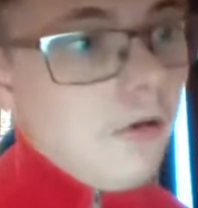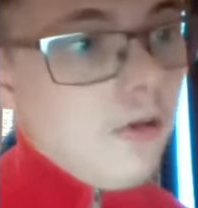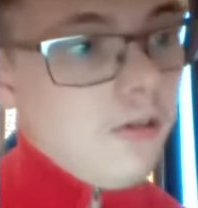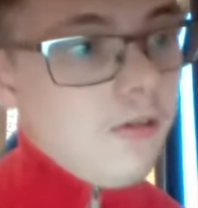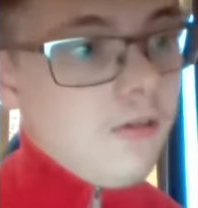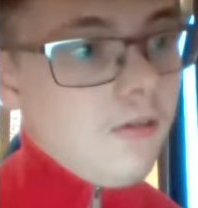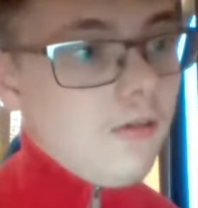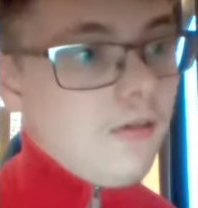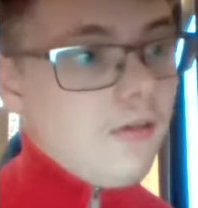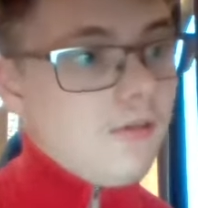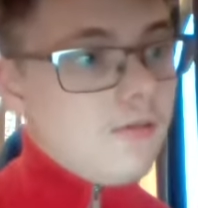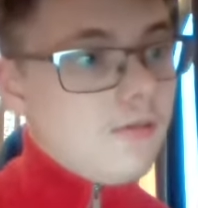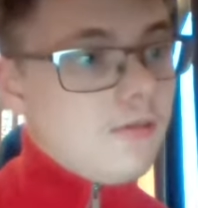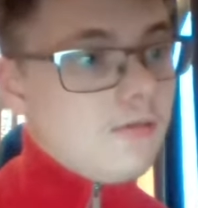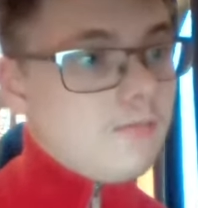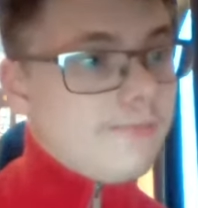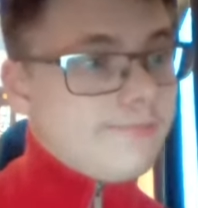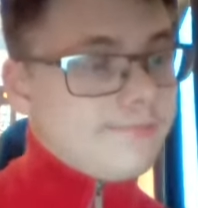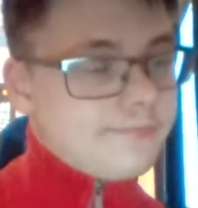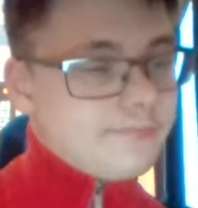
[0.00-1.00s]
But
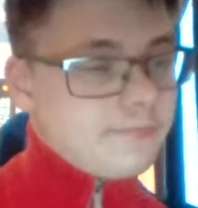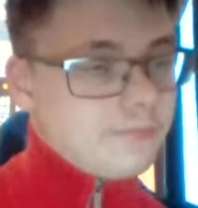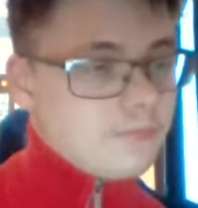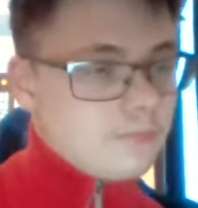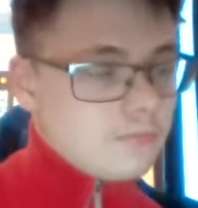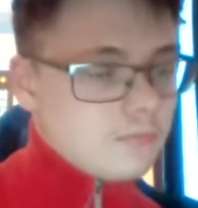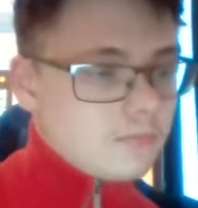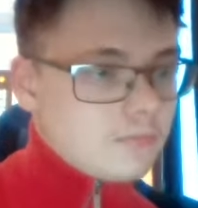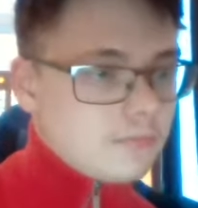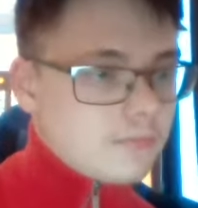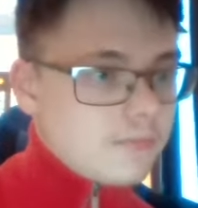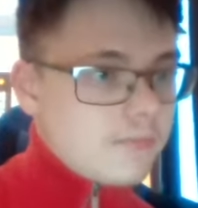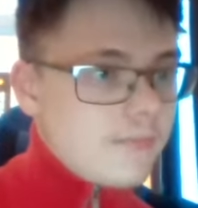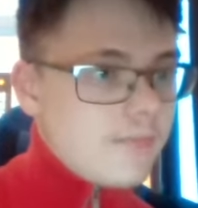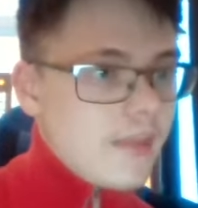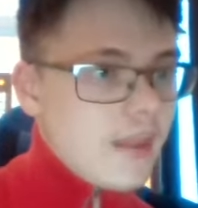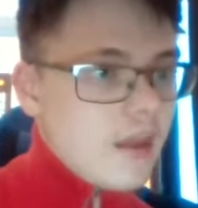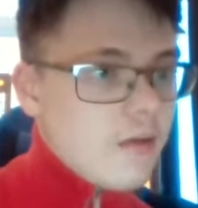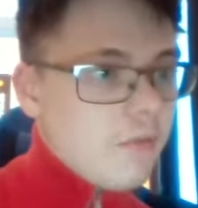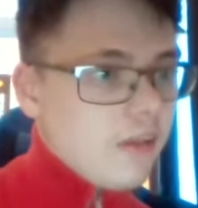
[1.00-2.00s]
when
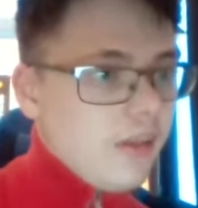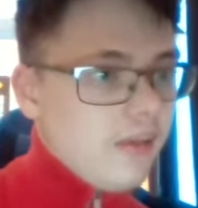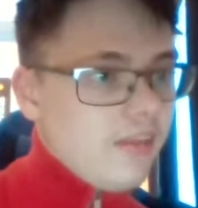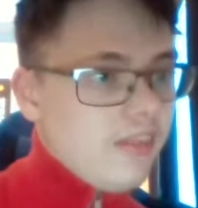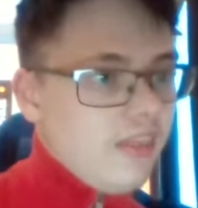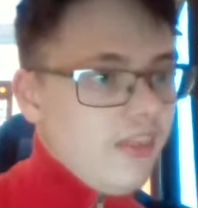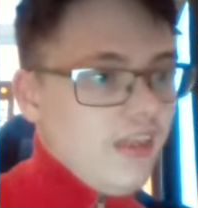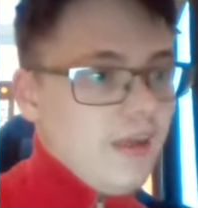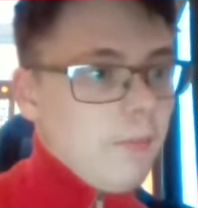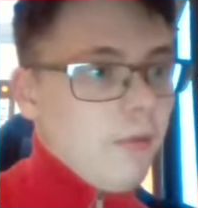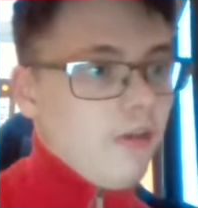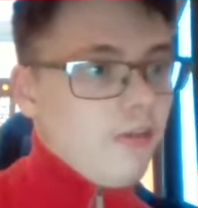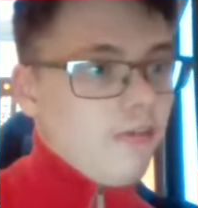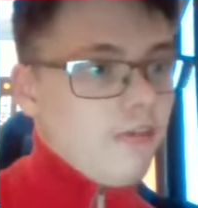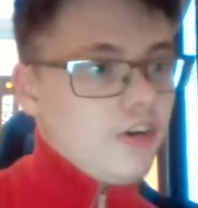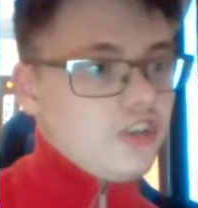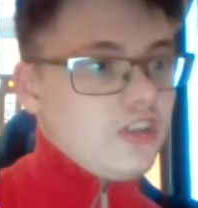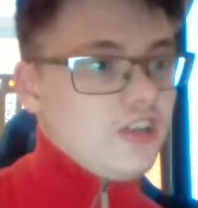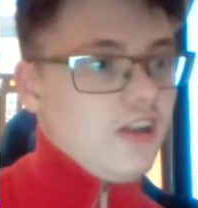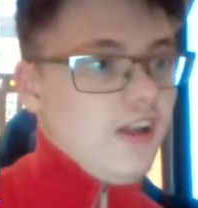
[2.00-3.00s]
I think about
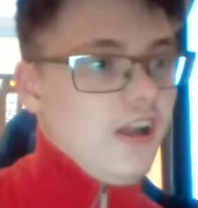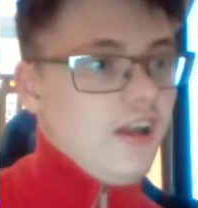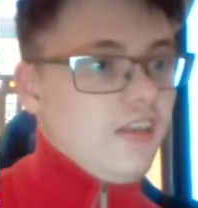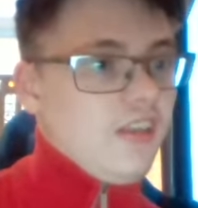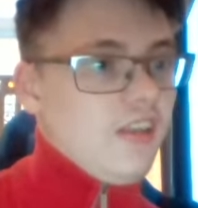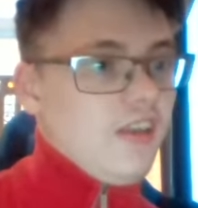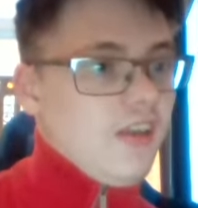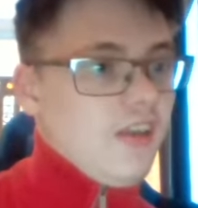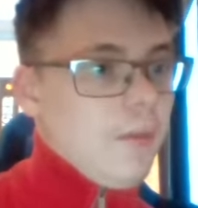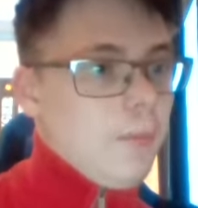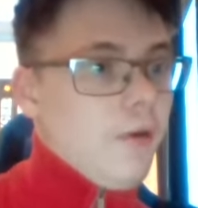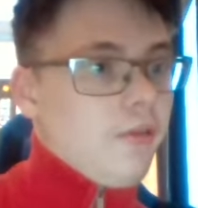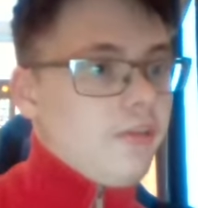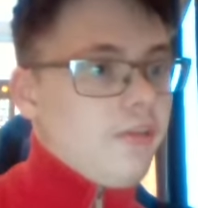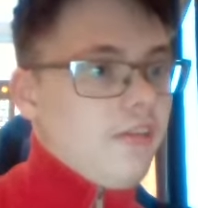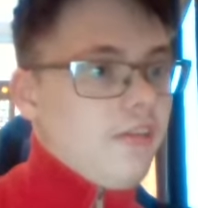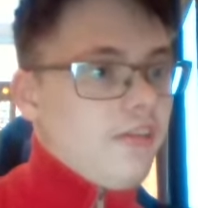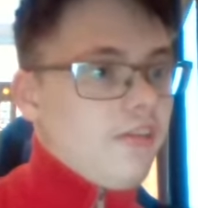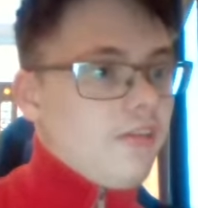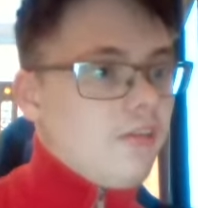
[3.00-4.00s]
Russian, I think about
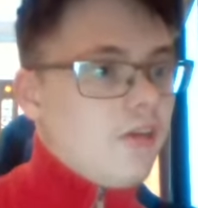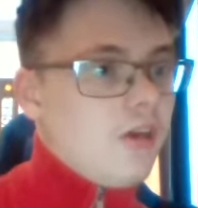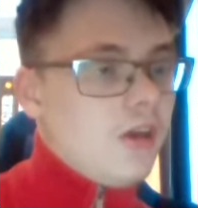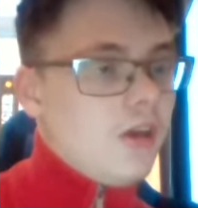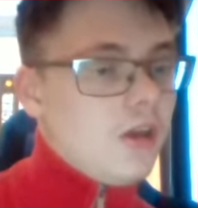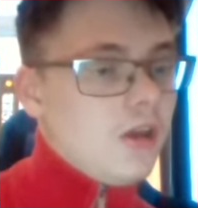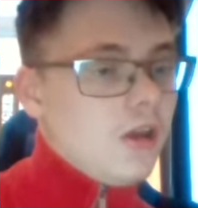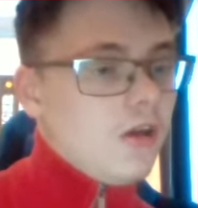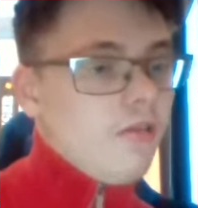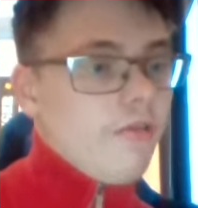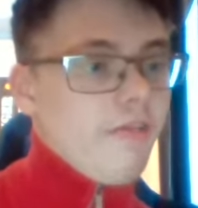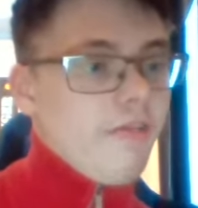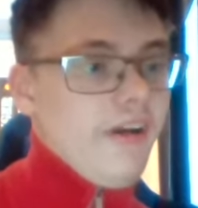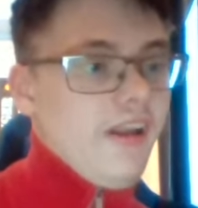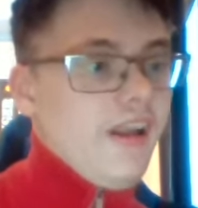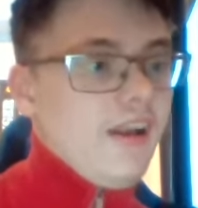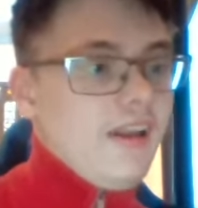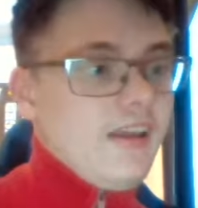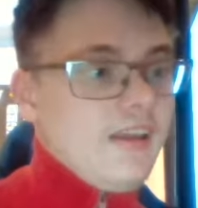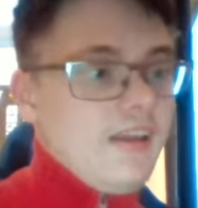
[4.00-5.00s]
this
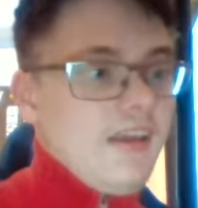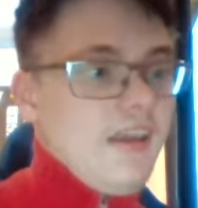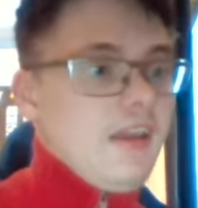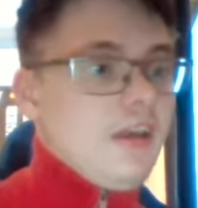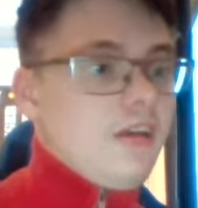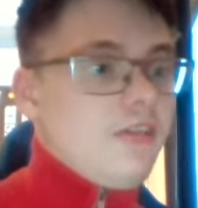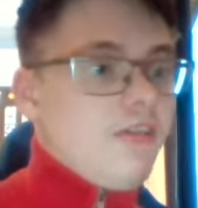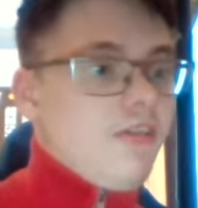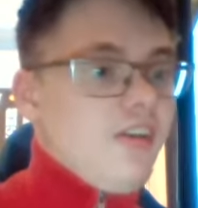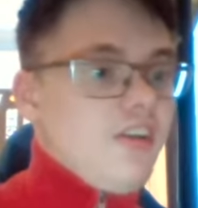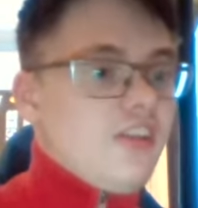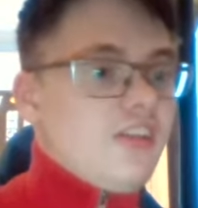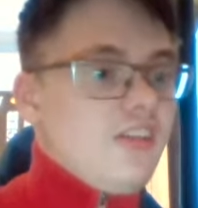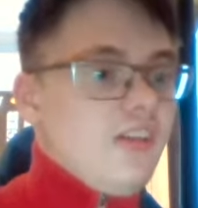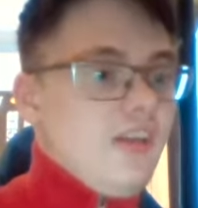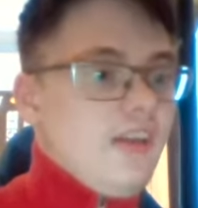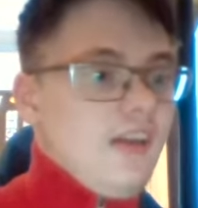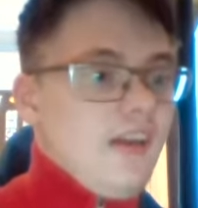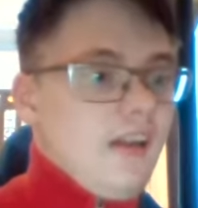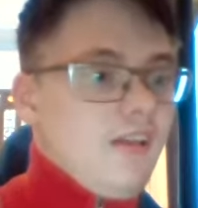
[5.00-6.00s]
really
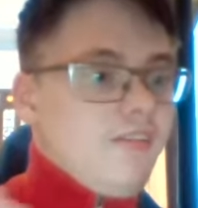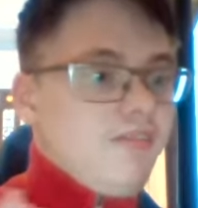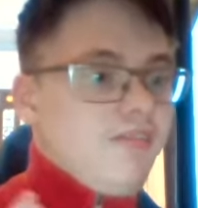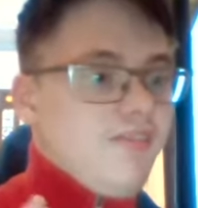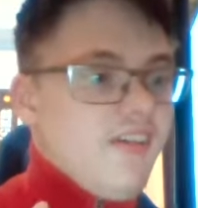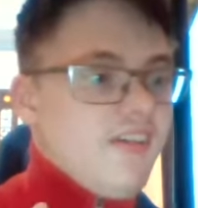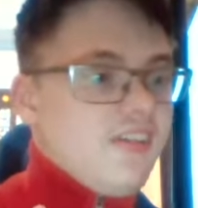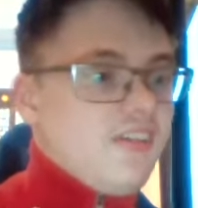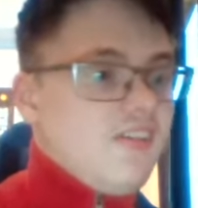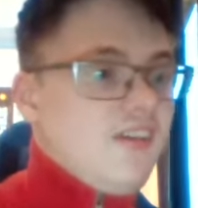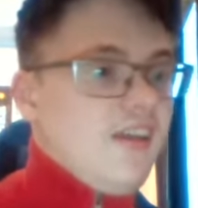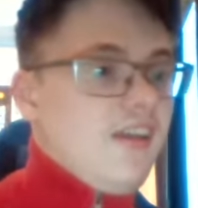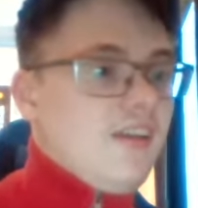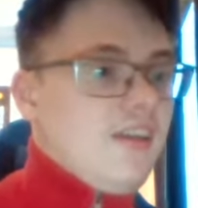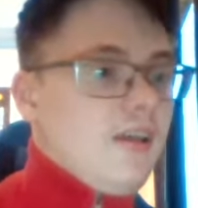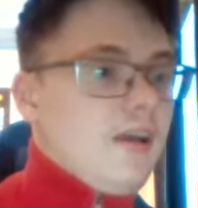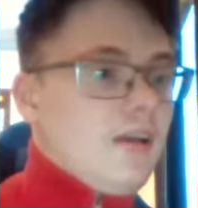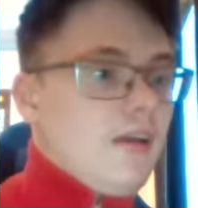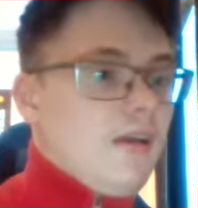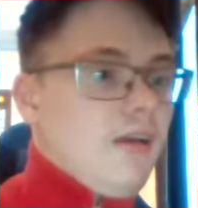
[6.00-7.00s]
interesting and
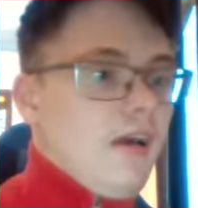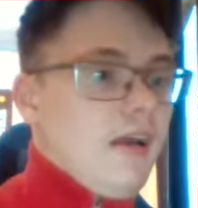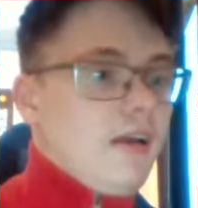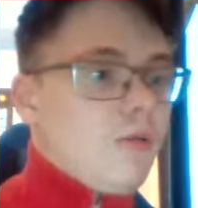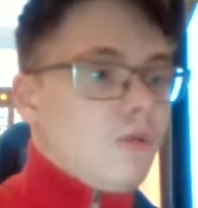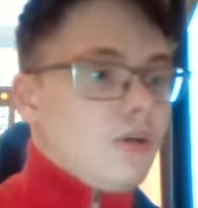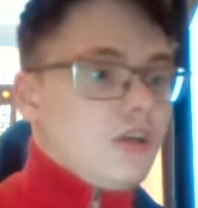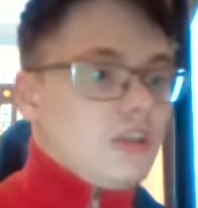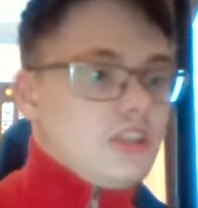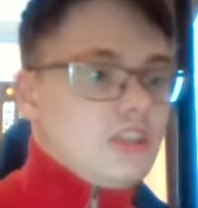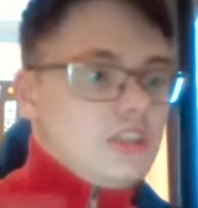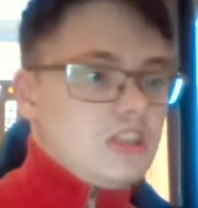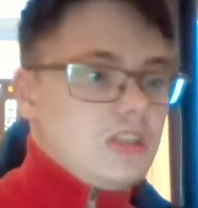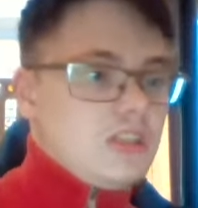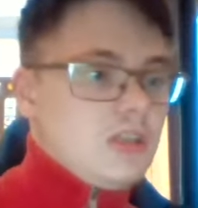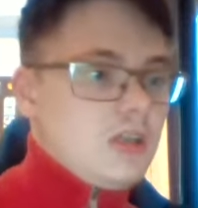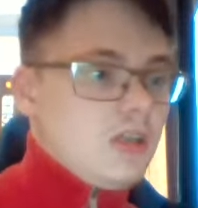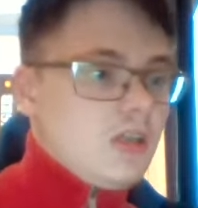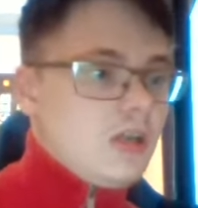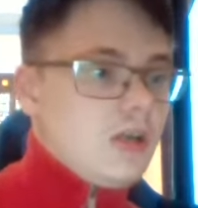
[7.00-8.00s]
fascinating language,
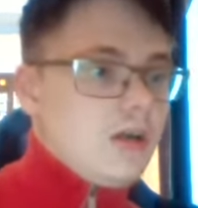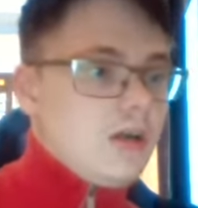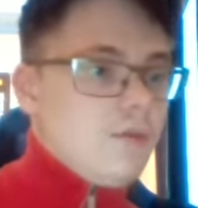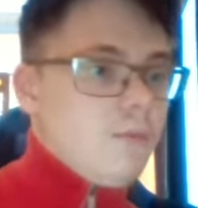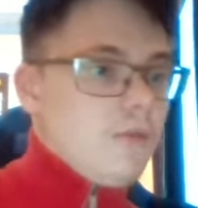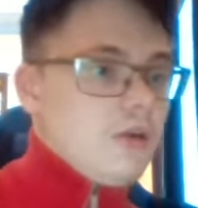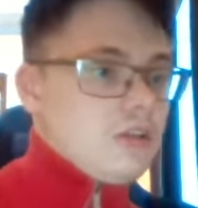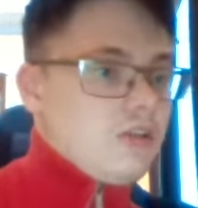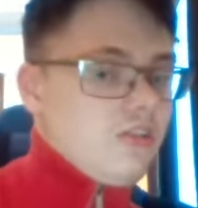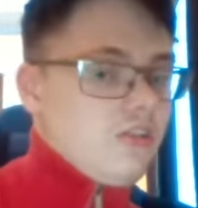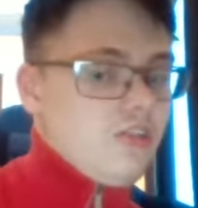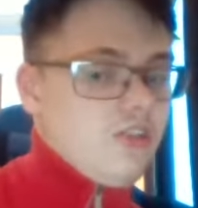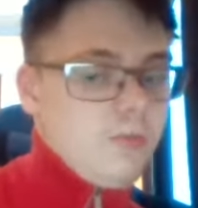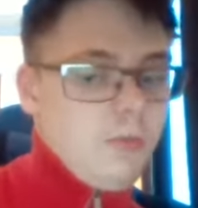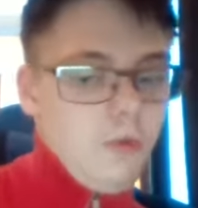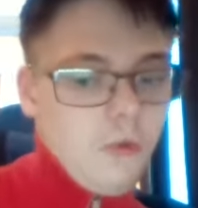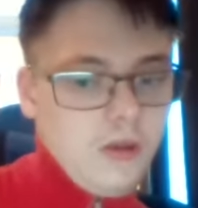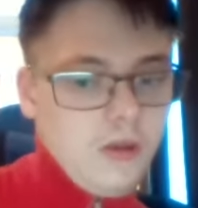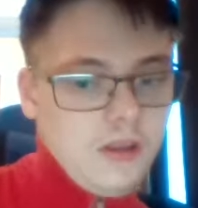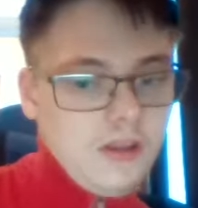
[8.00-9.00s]
which is
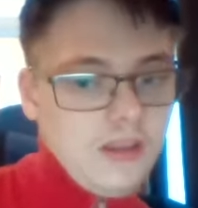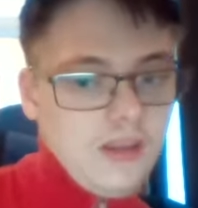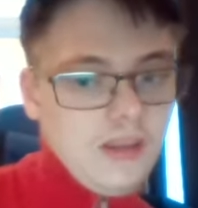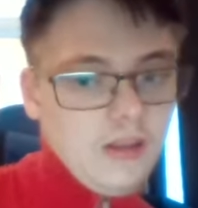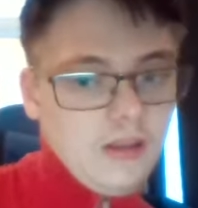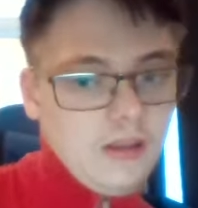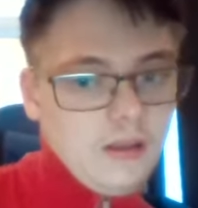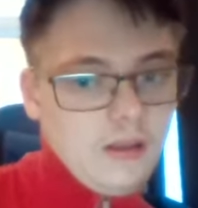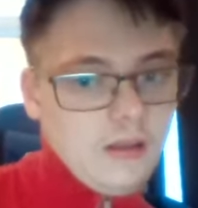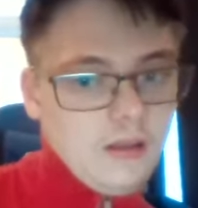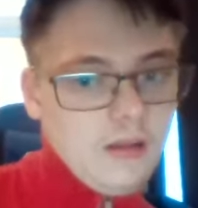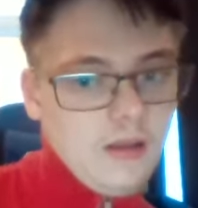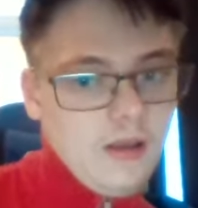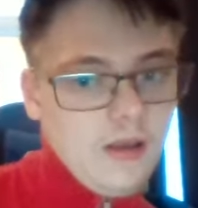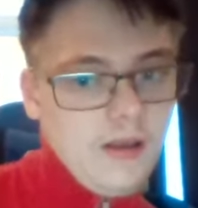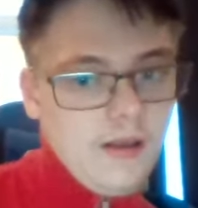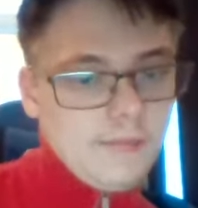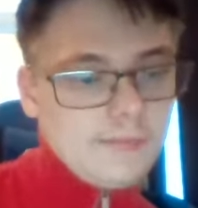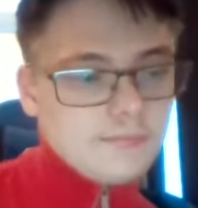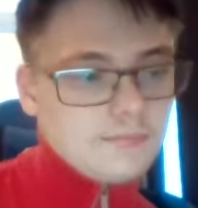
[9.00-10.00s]
spoken in